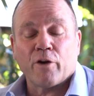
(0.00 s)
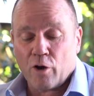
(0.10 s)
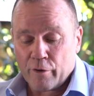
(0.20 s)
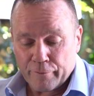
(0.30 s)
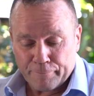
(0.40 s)
for
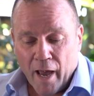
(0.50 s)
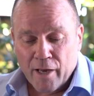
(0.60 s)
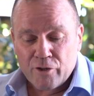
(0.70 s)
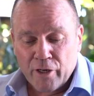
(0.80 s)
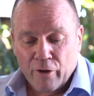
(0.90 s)
Life.
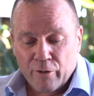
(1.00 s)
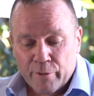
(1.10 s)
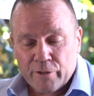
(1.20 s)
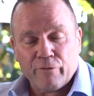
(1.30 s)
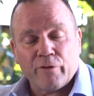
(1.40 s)
As you know, the
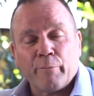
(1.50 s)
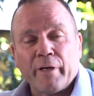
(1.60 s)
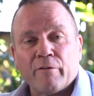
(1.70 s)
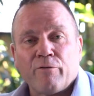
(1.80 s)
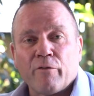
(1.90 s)
mission for the
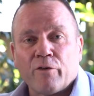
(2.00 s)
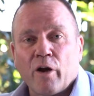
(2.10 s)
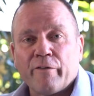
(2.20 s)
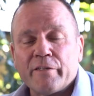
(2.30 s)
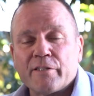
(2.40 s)
Beacon Fight for
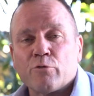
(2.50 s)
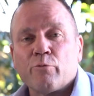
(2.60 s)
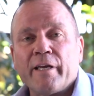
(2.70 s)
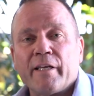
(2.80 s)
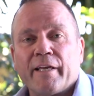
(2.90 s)
Life is to
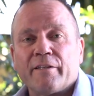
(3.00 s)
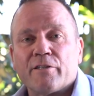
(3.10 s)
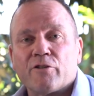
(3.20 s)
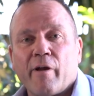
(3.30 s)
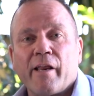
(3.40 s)
reconnect the
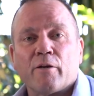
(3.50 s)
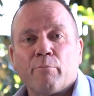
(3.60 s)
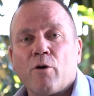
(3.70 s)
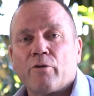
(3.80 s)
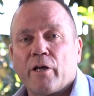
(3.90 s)
Australian
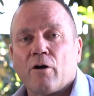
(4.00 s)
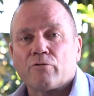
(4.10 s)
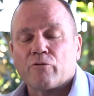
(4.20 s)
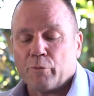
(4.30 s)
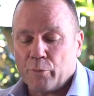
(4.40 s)
and
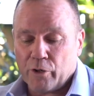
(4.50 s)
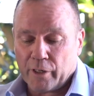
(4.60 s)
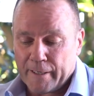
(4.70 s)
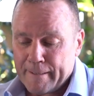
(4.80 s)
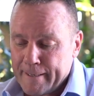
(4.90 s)
multicultural
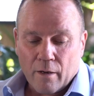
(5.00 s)
community.